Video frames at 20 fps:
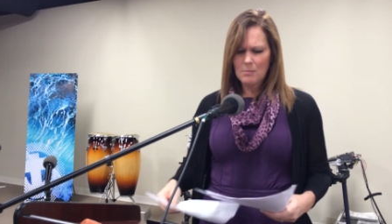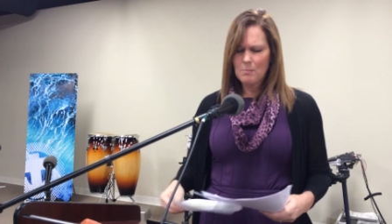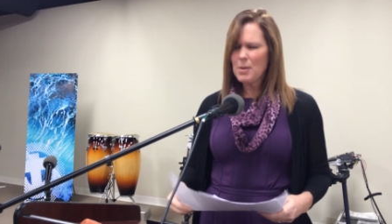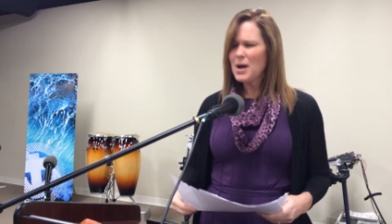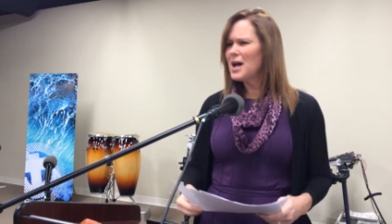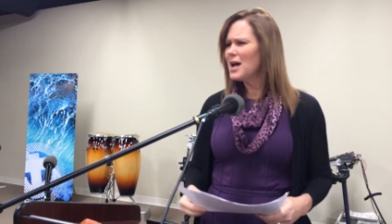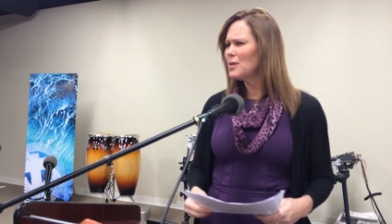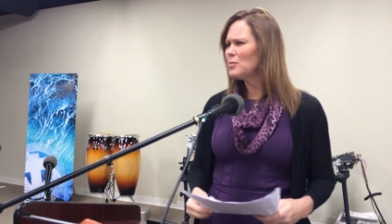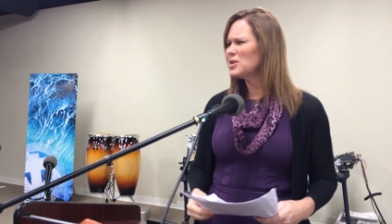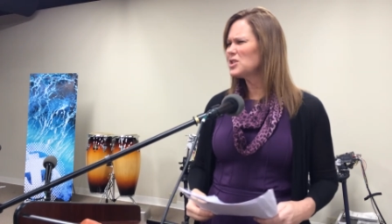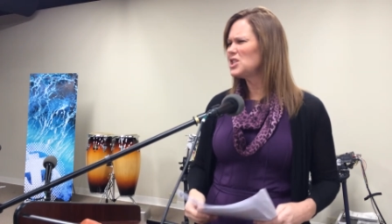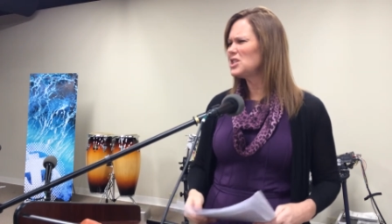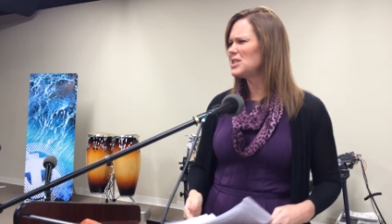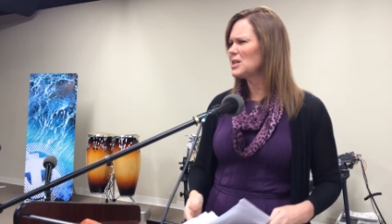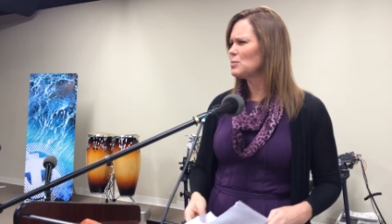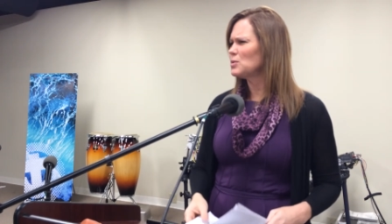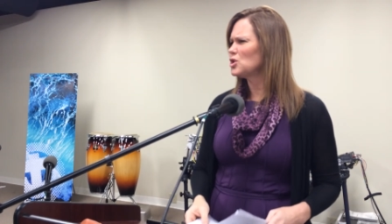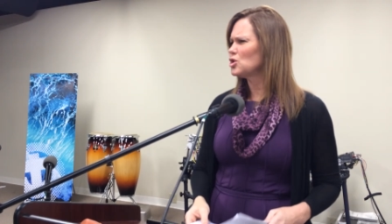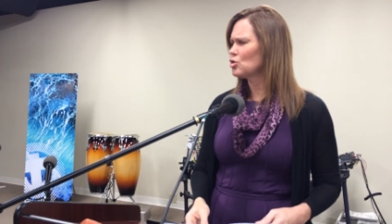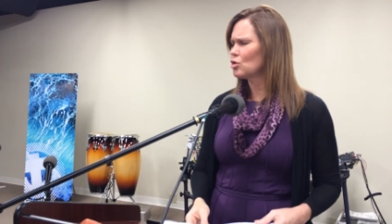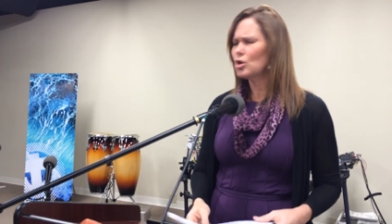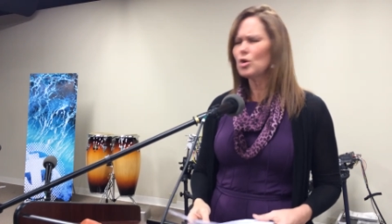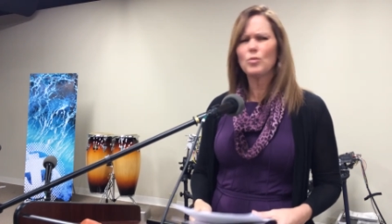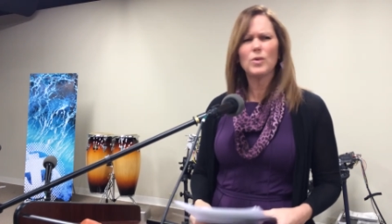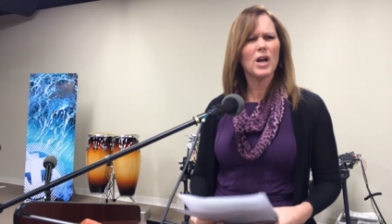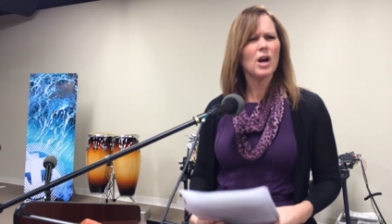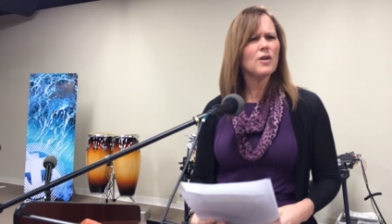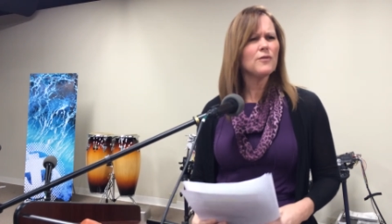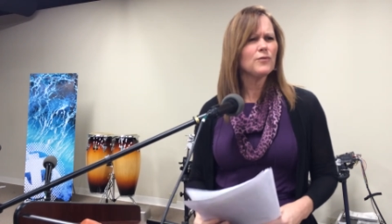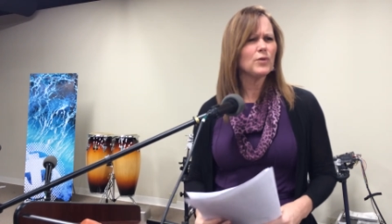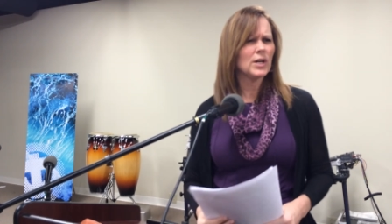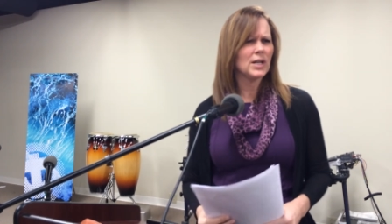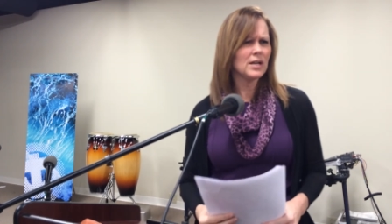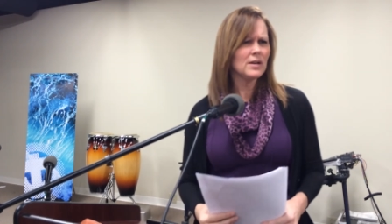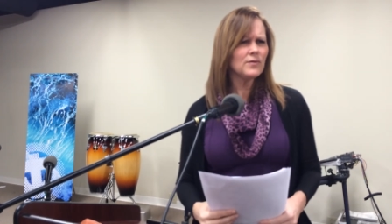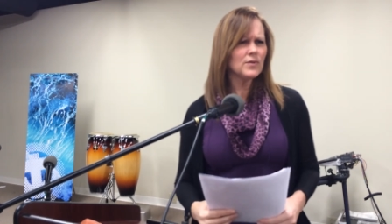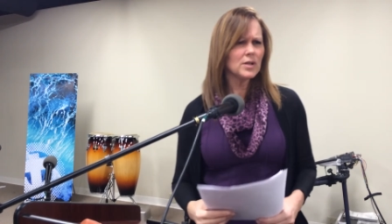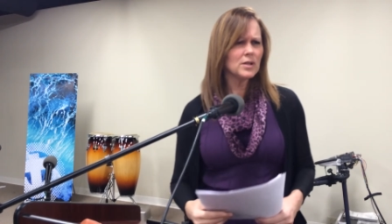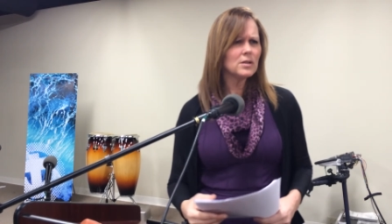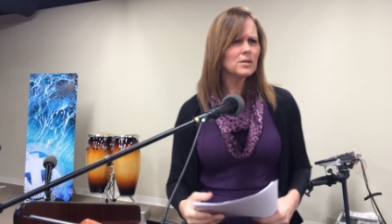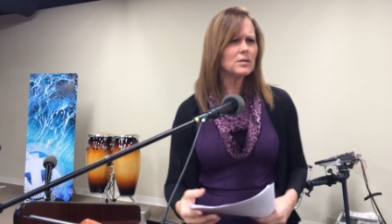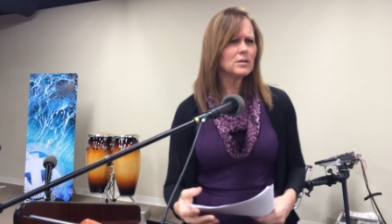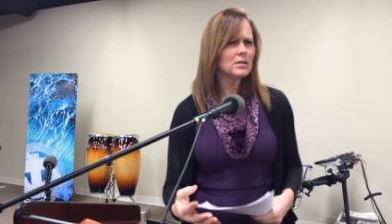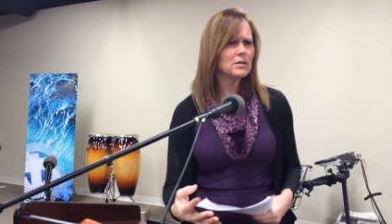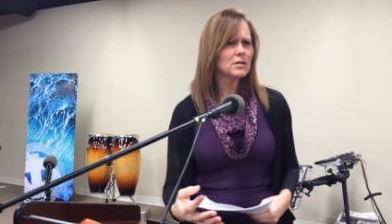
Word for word: But what she said was true. We are forgiven.